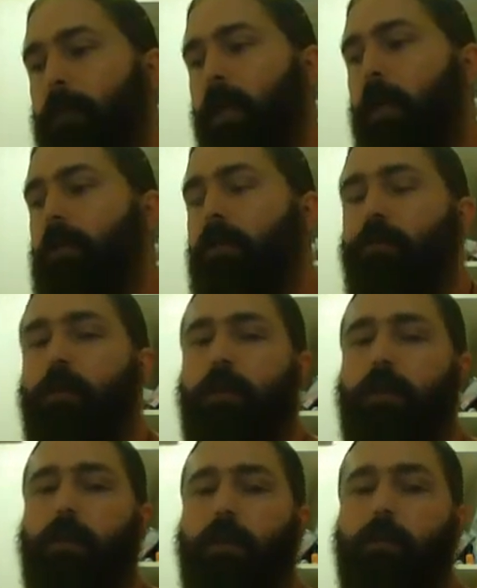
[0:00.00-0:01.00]
I just wanted
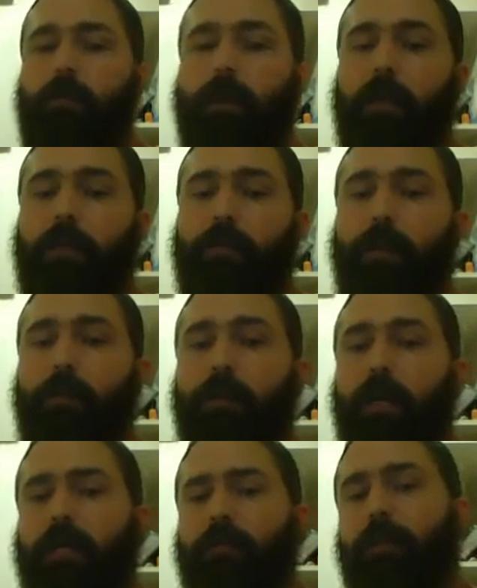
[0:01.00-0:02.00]
to clarify because
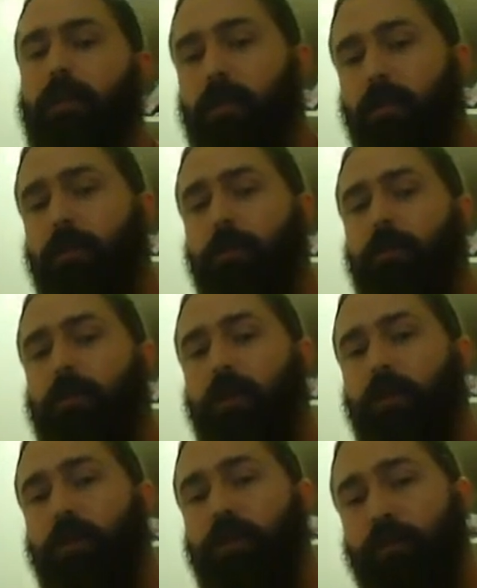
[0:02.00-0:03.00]
people ask me, dude,
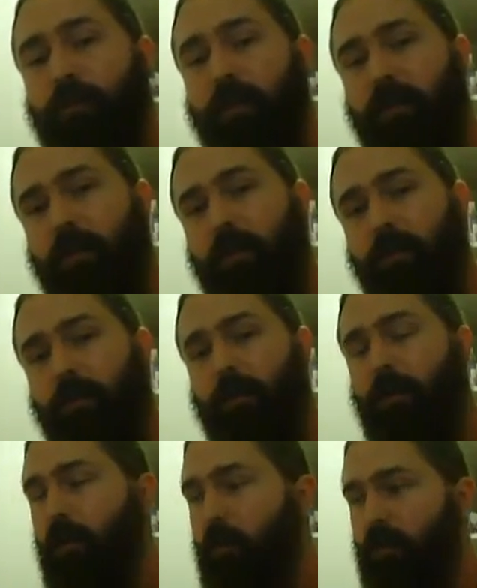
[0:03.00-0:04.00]
look what you can do. You
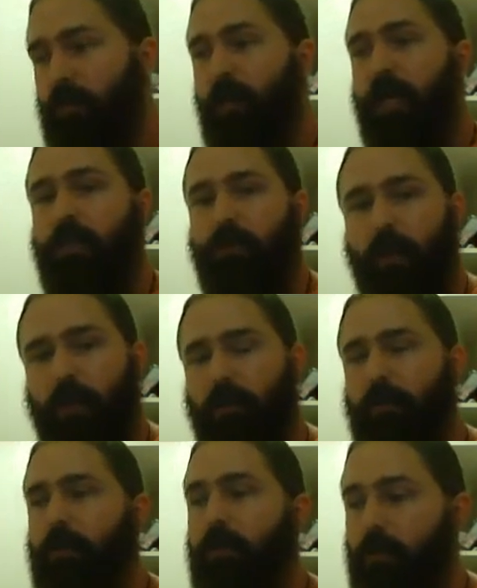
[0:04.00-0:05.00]
could go smash
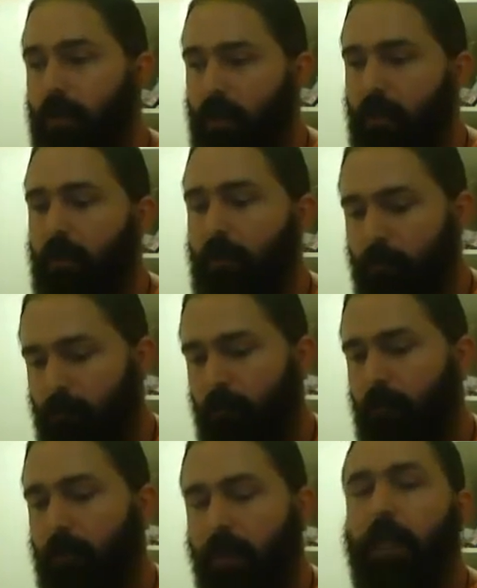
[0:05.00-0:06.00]
records. And it's like,
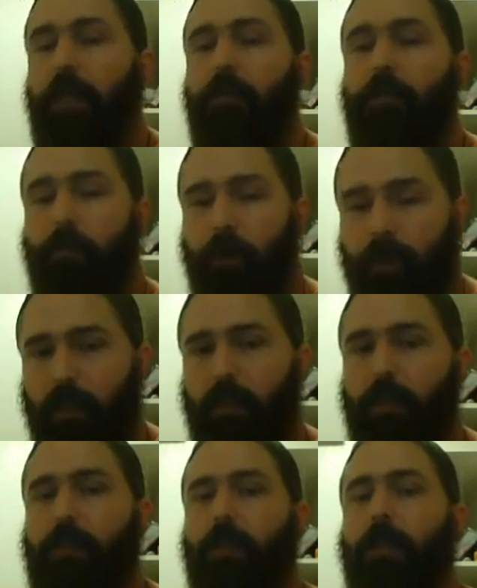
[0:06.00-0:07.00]
thank you for
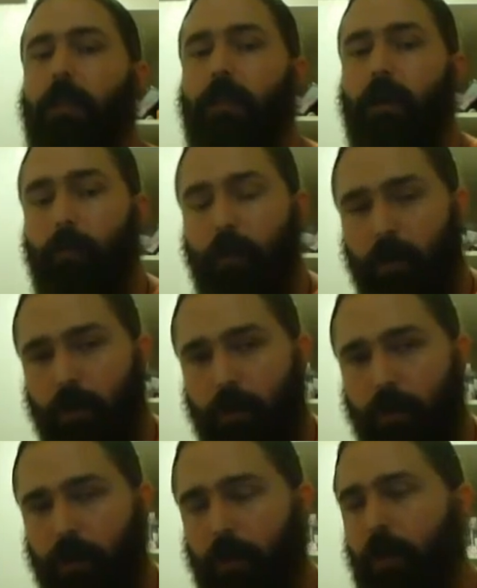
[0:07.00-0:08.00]
recognizing that. I'm
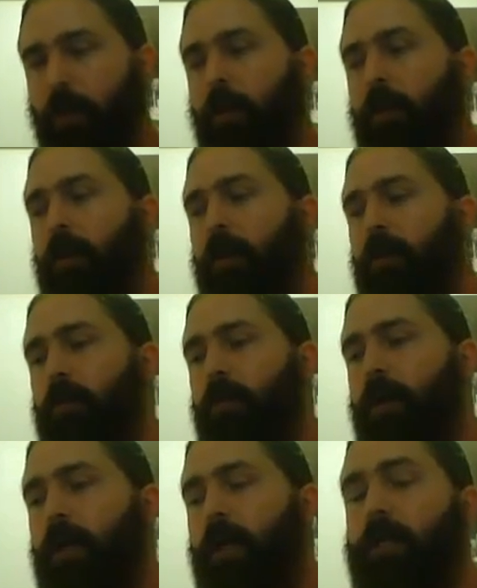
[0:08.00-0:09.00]
honored.
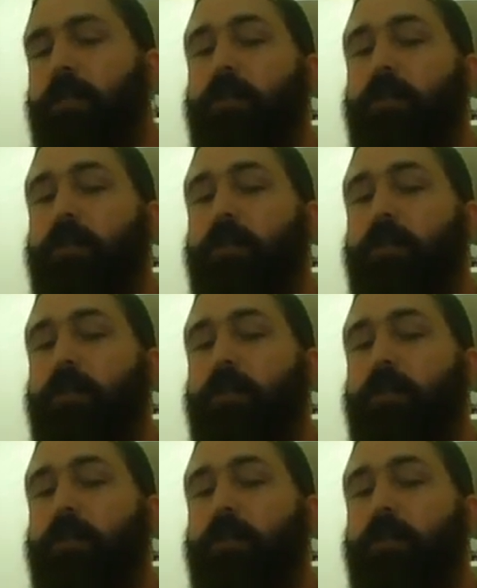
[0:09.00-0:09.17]
But I